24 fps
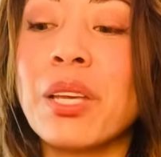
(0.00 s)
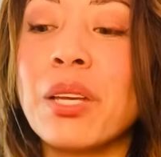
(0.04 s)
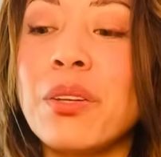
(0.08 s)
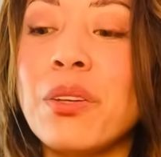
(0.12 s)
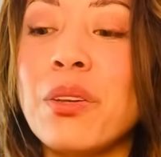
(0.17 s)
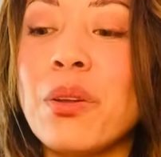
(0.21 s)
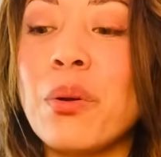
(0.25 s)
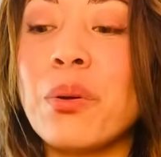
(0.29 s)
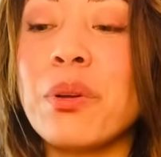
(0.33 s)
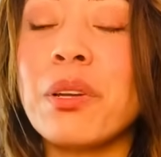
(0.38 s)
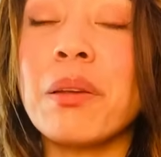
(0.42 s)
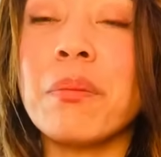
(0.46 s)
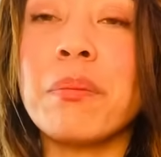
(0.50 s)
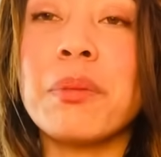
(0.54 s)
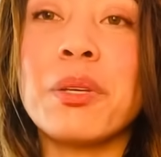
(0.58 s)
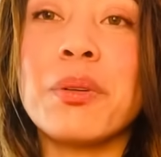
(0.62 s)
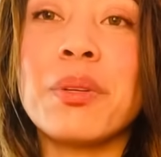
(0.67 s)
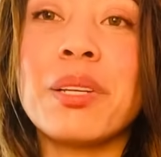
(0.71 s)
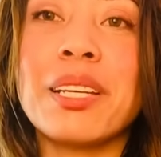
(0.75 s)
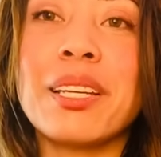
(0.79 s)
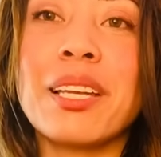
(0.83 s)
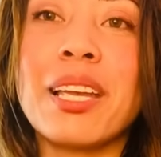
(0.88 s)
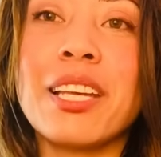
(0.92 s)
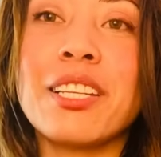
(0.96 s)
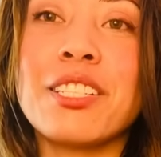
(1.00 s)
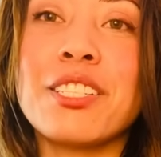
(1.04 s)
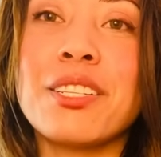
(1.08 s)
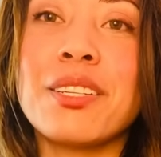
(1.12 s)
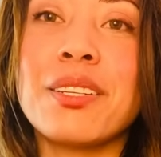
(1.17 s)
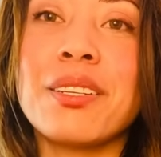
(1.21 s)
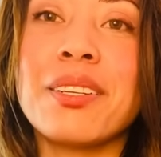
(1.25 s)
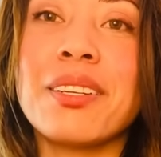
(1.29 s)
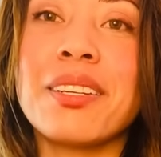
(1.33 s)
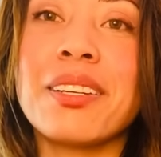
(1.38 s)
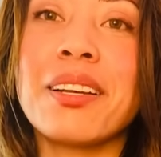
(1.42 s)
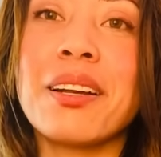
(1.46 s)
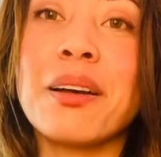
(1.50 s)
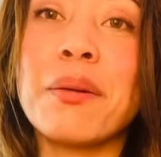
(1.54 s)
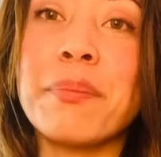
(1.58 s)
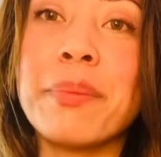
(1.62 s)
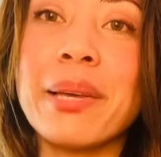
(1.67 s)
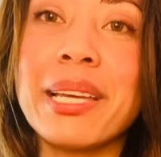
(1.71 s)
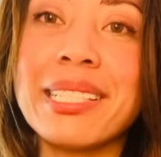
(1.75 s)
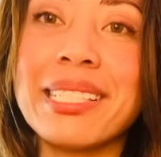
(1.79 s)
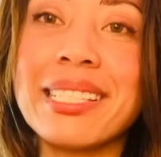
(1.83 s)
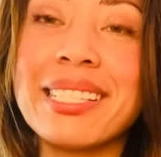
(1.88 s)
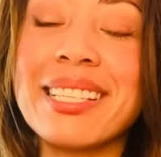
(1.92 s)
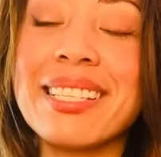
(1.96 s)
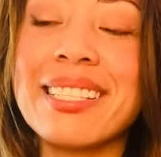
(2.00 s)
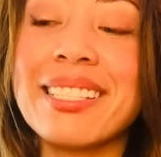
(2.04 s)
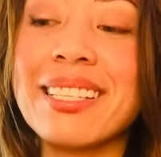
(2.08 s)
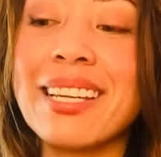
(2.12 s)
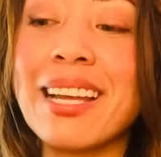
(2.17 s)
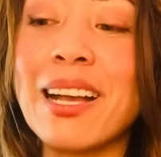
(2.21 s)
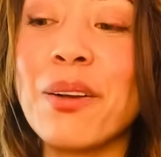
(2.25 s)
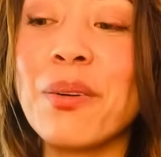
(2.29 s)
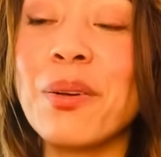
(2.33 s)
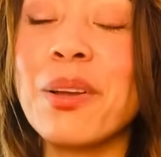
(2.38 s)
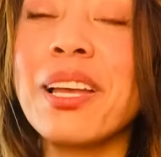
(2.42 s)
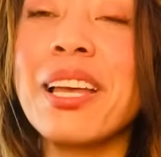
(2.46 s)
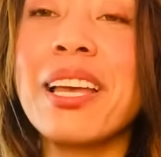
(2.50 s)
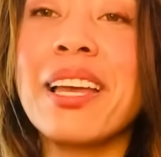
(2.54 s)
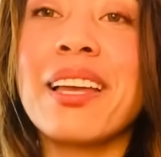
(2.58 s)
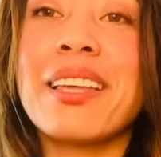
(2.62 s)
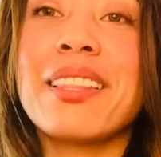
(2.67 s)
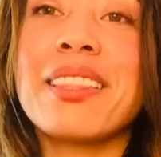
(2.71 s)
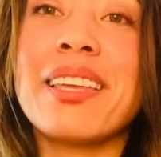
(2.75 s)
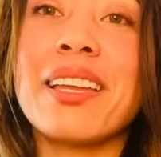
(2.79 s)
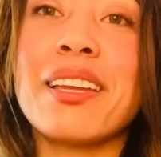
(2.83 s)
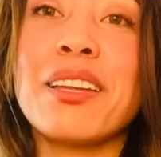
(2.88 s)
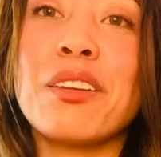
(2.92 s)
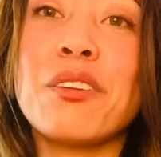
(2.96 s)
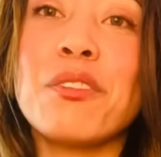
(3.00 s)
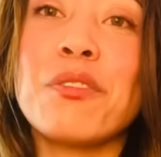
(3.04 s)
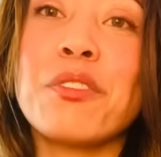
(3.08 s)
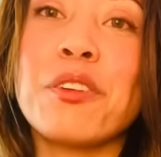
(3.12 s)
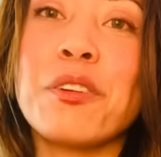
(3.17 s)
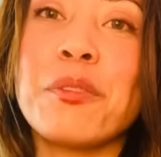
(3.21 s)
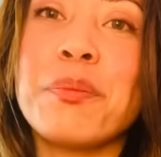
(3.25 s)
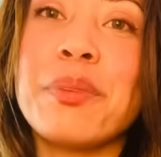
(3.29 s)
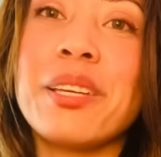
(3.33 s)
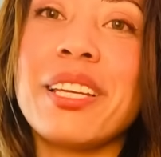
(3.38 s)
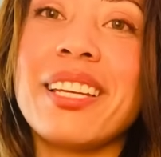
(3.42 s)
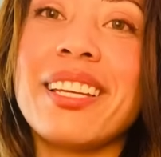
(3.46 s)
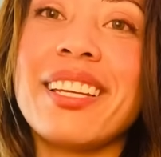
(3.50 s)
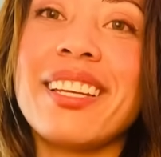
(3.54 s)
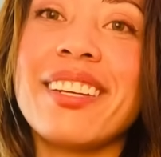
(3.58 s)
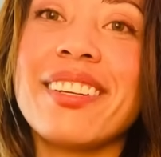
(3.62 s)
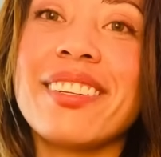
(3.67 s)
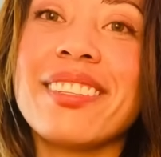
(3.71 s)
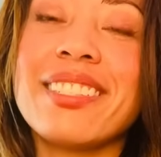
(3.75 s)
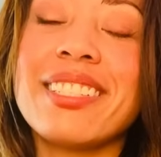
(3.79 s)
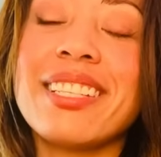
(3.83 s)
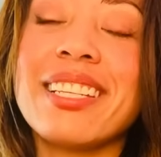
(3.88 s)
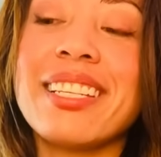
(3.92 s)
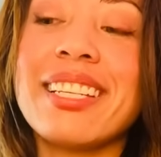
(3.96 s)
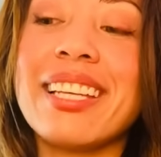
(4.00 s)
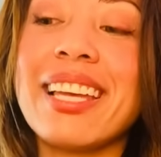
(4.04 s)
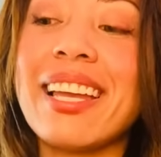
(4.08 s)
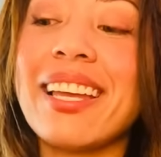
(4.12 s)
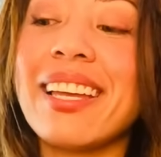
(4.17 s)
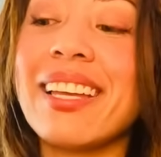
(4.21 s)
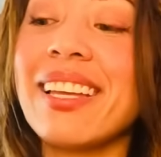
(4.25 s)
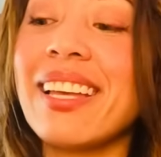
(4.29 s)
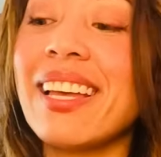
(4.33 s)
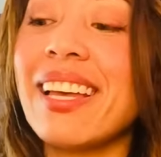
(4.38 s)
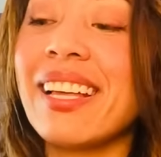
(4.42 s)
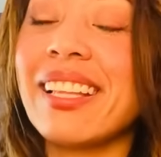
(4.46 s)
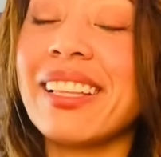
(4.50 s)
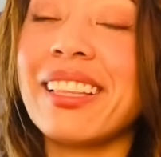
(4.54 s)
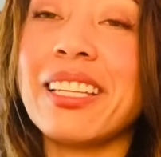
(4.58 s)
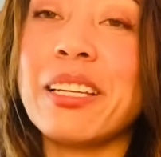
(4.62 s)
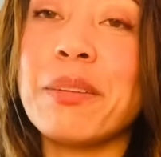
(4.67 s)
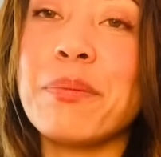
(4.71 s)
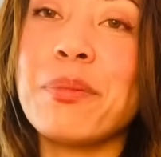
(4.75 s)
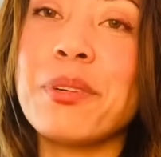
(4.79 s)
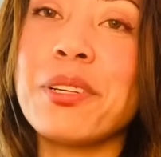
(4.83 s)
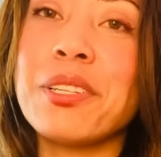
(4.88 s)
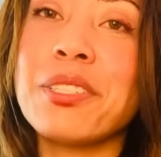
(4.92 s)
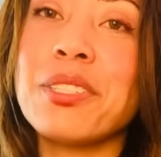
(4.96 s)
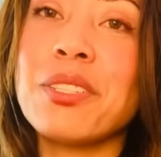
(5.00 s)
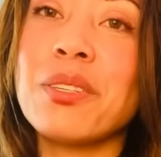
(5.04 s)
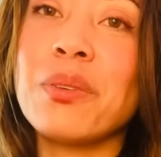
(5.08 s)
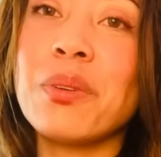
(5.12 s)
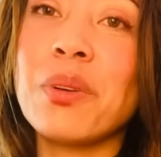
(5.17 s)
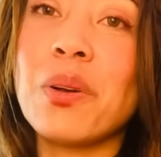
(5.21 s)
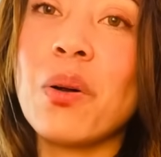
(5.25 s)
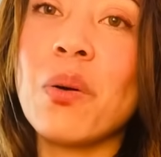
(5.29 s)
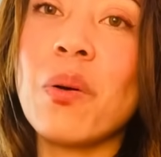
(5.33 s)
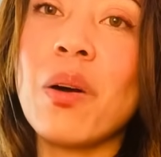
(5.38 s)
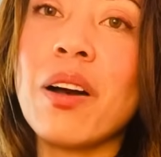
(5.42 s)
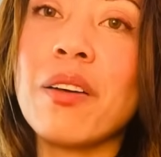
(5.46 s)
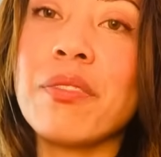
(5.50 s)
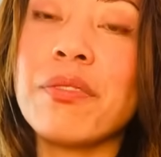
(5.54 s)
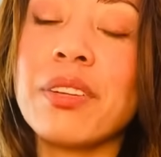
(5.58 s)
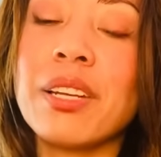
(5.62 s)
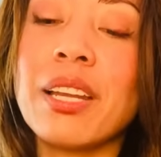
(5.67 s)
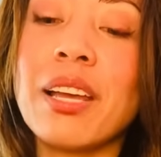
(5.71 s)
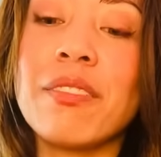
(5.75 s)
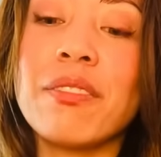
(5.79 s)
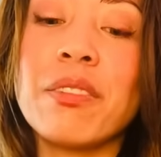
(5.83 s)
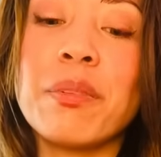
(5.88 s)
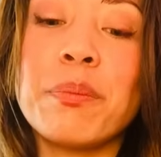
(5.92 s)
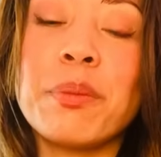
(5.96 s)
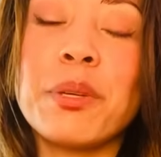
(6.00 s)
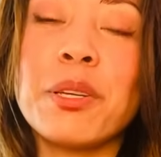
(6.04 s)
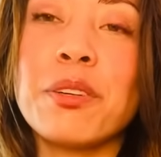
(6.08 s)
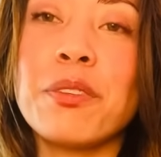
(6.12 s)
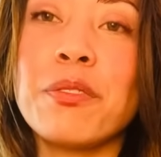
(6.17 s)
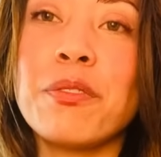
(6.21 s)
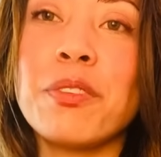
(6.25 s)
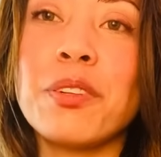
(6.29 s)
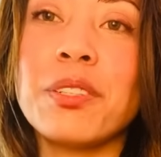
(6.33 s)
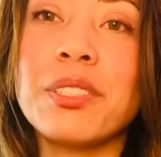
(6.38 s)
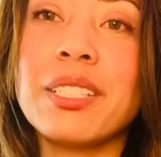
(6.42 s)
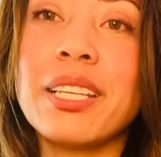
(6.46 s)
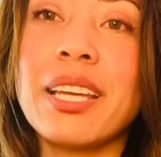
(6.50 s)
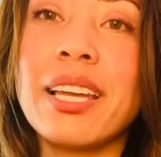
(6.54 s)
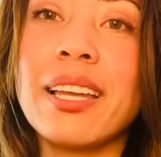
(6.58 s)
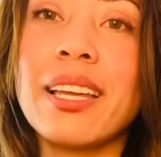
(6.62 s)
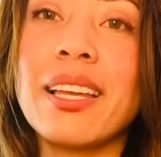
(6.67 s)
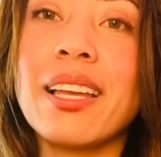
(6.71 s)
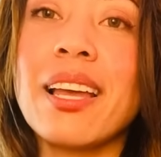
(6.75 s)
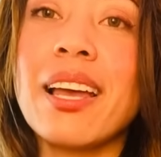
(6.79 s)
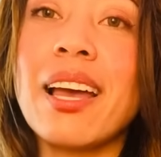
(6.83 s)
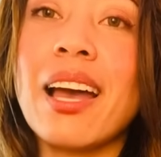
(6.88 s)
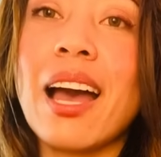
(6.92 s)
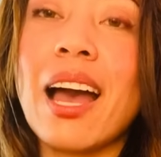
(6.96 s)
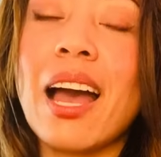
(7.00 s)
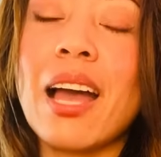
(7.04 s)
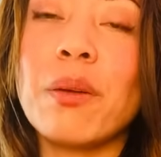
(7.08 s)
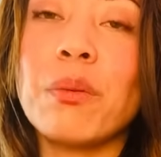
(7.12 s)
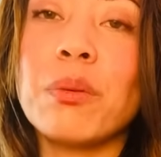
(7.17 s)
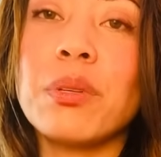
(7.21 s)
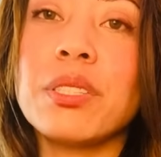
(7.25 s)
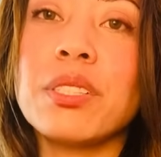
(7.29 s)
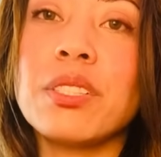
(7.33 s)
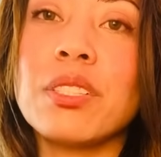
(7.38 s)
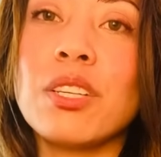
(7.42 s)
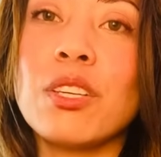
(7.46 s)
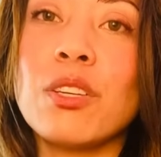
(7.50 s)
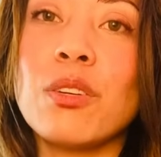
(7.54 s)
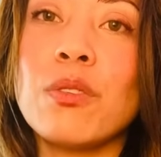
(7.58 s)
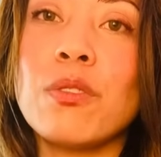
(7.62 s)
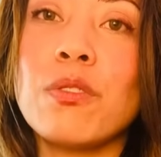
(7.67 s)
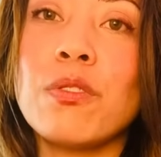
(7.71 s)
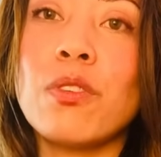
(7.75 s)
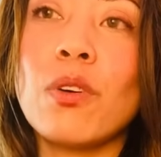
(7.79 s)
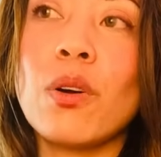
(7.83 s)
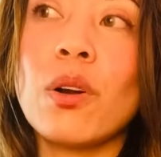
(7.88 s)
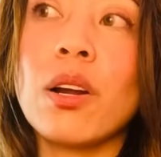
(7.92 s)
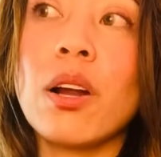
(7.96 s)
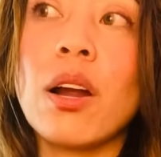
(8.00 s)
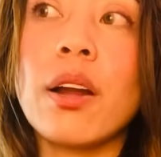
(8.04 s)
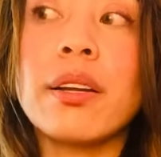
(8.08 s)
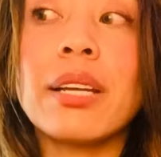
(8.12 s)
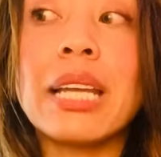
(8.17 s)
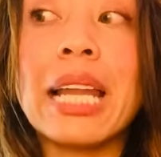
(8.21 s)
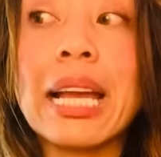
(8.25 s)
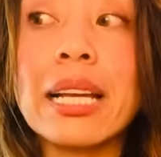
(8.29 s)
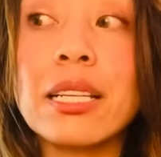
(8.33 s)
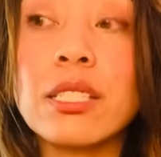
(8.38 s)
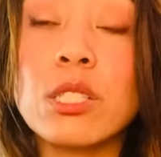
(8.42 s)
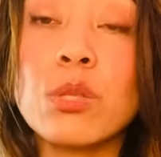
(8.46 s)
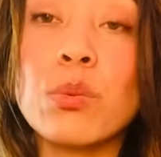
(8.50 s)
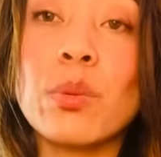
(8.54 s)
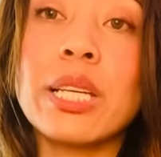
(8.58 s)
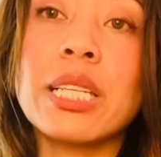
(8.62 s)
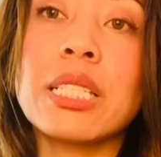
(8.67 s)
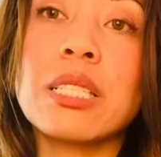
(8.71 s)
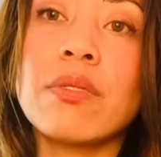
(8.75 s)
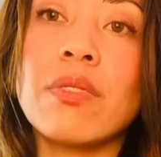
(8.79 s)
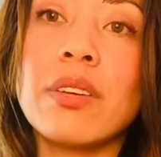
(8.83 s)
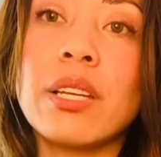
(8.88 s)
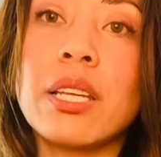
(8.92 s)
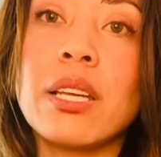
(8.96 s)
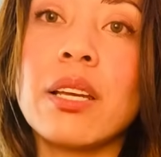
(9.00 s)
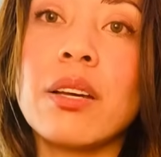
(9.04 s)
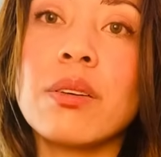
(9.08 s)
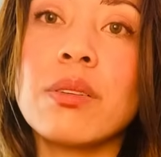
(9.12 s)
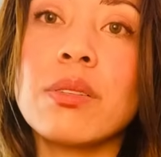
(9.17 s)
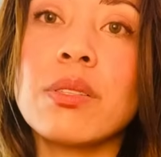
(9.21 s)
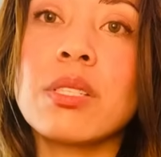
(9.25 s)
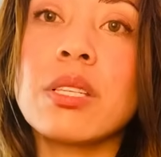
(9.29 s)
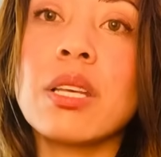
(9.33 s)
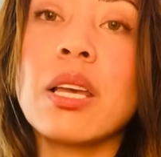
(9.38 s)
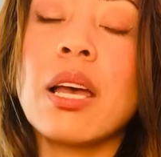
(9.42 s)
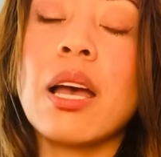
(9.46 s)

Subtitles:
No communication commences now. Thank you for being here today. Libras, you go off and have a beautiful day. I will see you for our next week's videos.